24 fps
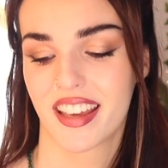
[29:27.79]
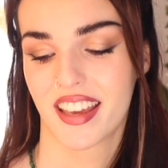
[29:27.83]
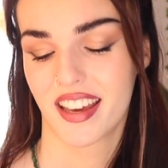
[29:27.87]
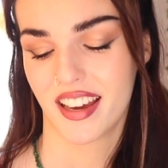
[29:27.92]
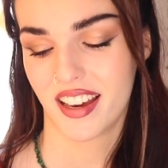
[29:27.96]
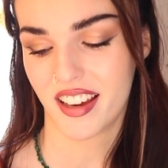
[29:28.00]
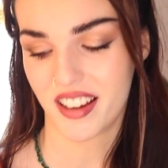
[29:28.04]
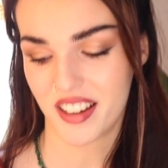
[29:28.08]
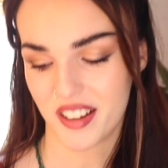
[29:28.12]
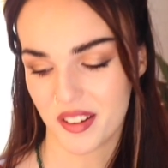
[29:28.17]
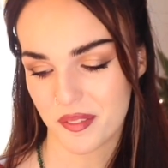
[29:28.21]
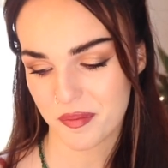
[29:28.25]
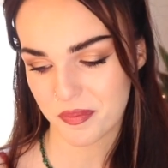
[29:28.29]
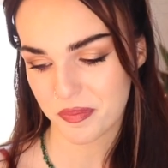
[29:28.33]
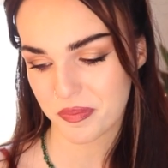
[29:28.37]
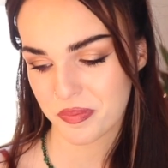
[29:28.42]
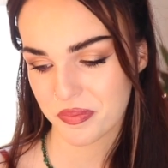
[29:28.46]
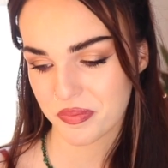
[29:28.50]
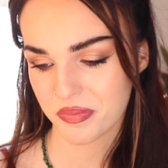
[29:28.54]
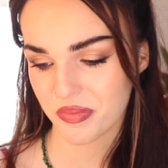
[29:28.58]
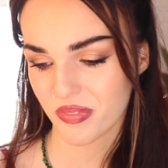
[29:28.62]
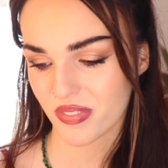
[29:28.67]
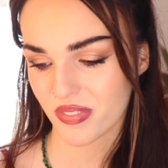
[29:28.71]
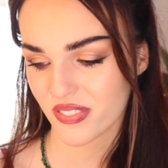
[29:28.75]
And
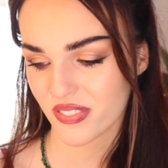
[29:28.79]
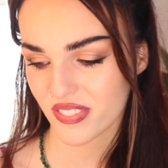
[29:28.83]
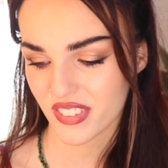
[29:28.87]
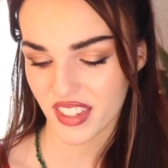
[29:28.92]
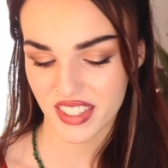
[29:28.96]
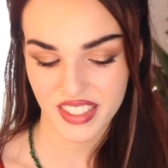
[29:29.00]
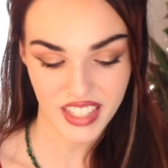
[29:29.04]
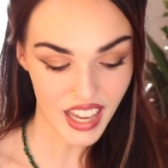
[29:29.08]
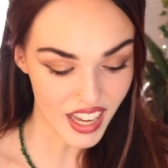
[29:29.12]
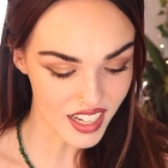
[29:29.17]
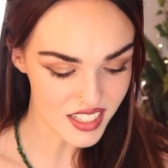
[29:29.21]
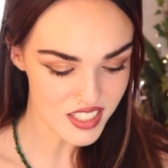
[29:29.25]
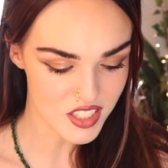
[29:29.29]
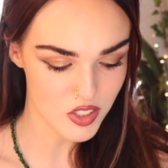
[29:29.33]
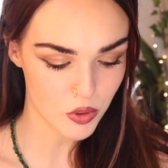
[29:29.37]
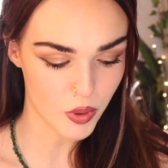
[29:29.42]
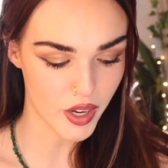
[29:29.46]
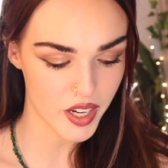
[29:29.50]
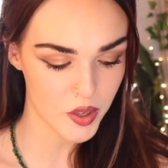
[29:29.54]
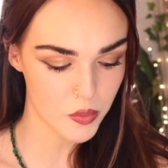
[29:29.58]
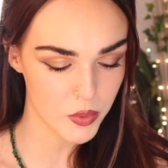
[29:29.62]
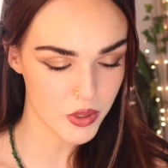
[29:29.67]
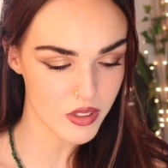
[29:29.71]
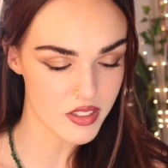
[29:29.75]
yeah, so
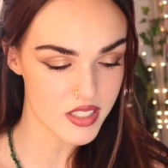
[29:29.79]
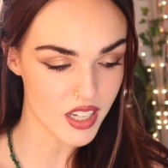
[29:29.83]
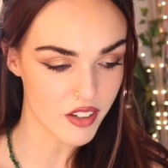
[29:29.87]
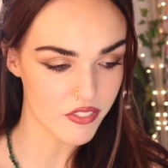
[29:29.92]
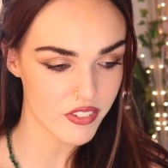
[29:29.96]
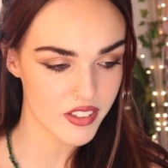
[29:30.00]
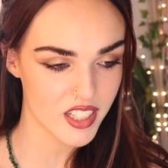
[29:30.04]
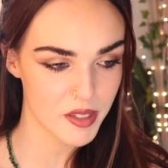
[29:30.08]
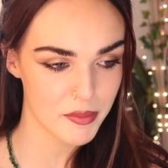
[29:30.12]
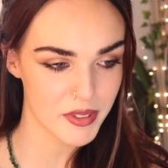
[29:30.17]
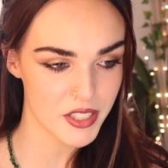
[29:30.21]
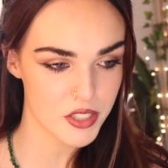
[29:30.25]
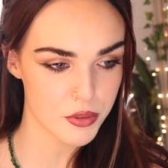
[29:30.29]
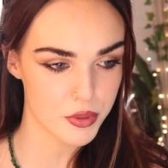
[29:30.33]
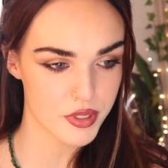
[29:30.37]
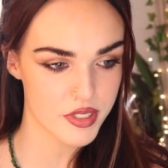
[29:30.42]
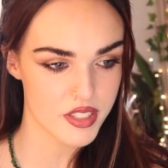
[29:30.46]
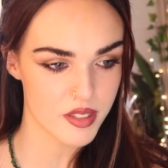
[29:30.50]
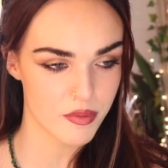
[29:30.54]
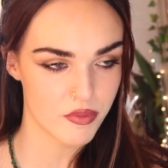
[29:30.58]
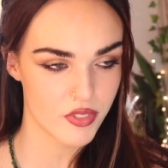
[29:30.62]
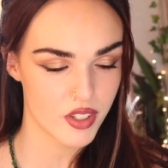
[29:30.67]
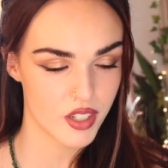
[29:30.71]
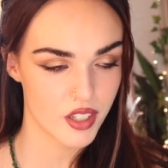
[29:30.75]
I will definitely be doing
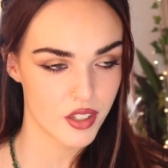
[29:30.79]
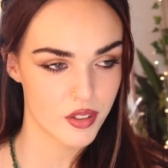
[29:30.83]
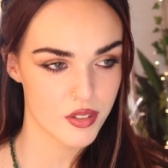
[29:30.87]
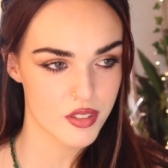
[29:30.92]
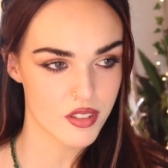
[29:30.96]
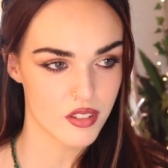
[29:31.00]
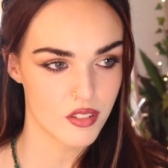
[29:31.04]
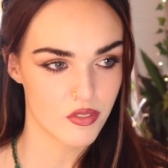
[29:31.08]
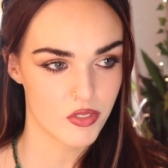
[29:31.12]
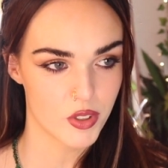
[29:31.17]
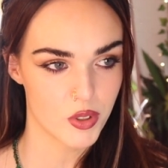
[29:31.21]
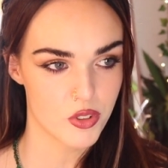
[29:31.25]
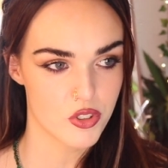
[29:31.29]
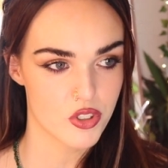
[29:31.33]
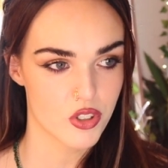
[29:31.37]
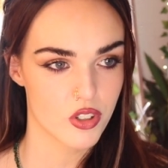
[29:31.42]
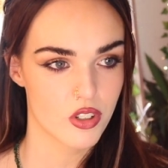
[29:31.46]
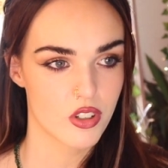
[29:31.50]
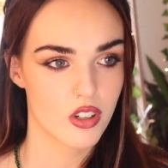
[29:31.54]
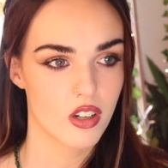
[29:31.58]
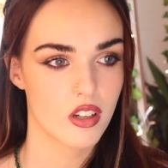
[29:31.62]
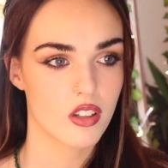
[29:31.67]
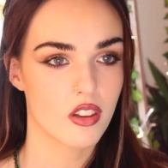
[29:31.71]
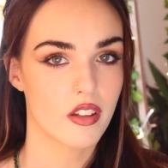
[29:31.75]
some videos in the
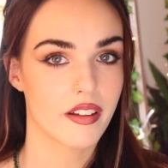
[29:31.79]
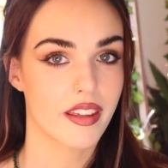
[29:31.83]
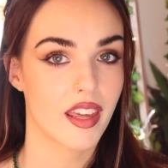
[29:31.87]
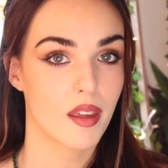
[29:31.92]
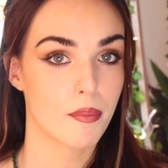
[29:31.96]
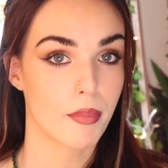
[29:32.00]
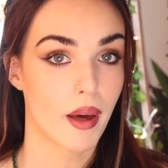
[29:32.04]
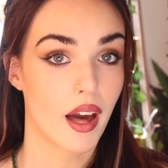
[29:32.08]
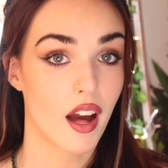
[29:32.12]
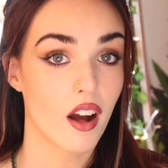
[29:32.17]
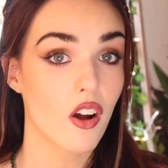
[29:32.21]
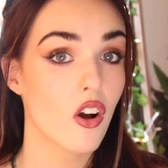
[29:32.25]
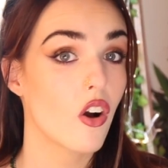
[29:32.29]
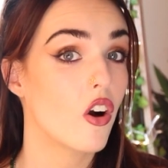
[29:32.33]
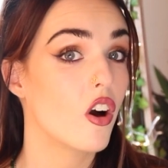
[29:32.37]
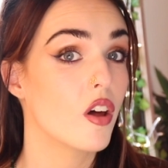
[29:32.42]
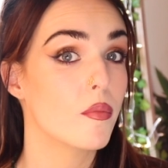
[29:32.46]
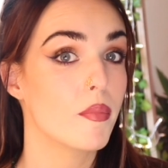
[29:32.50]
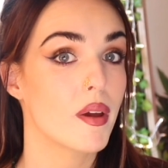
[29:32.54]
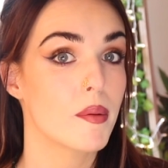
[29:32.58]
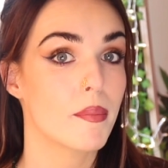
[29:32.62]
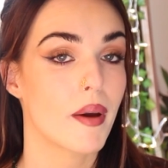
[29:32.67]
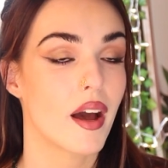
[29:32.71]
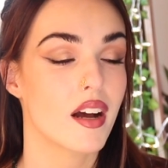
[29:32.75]
future looking back on
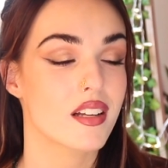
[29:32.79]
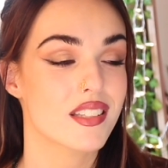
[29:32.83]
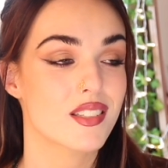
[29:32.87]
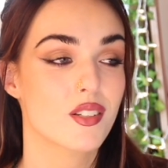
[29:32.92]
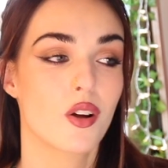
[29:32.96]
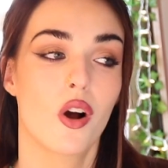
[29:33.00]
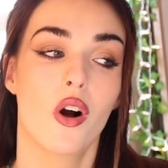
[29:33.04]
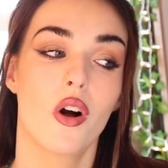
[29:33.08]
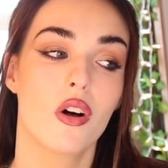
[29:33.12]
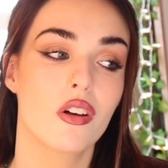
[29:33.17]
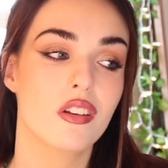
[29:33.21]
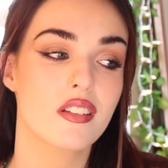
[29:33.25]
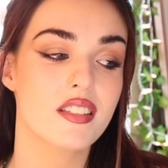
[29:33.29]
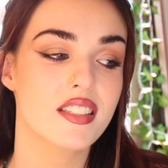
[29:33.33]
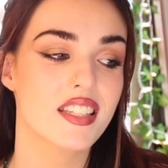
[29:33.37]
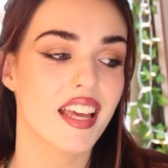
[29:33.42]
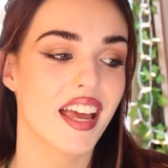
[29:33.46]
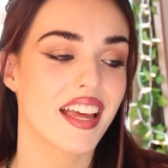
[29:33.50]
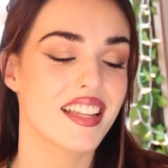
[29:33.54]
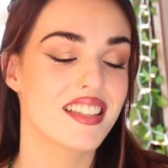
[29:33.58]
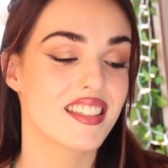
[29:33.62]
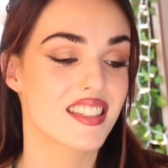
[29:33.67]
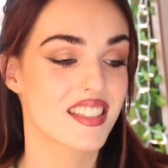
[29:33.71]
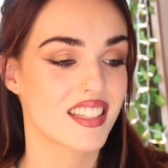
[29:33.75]
my past hauls
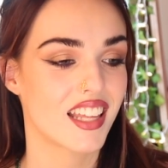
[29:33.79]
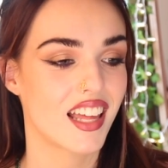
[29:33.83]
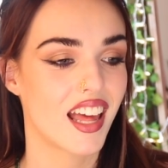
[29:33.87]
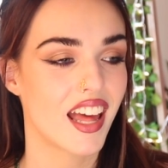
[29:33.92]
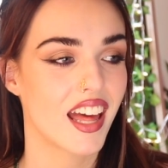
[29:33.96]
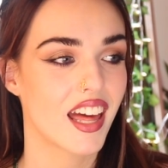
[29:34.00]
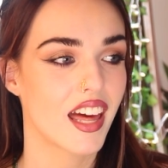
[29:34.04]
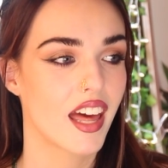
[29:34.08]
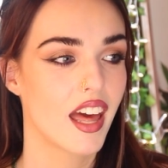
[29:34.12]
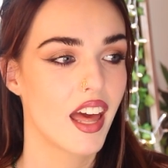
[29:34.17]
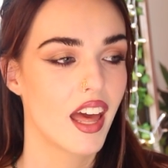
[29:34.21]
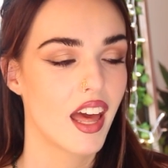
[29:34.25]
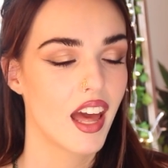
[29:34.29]
and seeing